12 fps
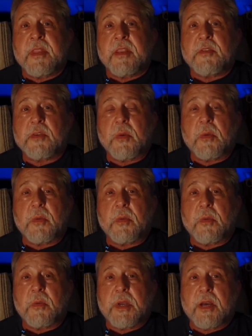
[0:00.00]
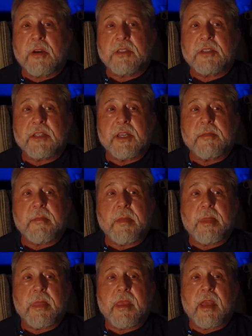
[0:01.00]
So we go to sleep,
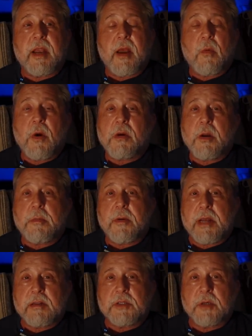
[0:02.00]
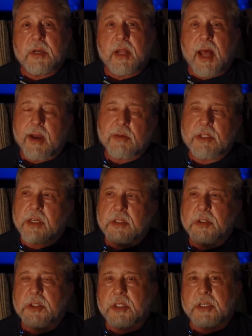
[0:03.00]
and I woke up around two o'clock, which I
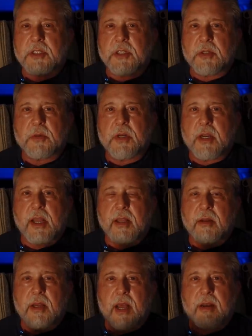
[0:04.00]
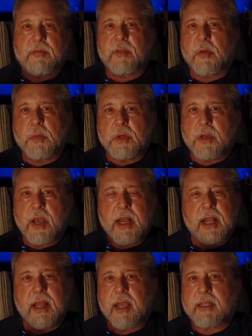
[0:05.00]
usually do. And, and, on a full moon night,
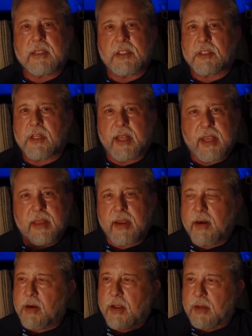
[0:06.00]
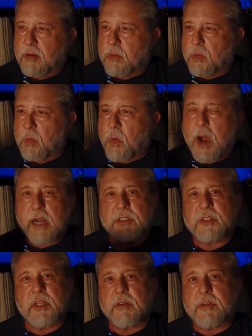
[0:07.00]
I like to just lay there and
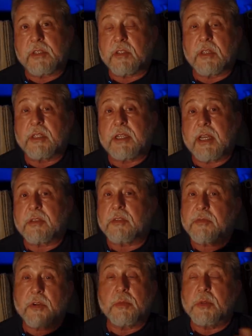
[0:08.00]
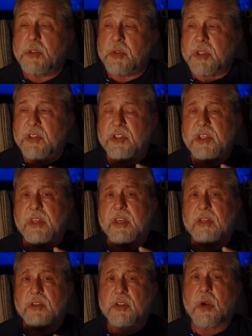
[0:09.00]
watch stuff because in the desert, full moon, you can see
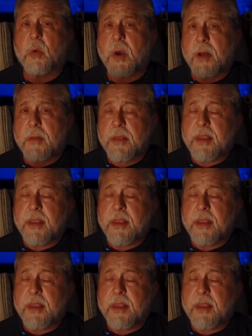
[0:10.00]
things so well.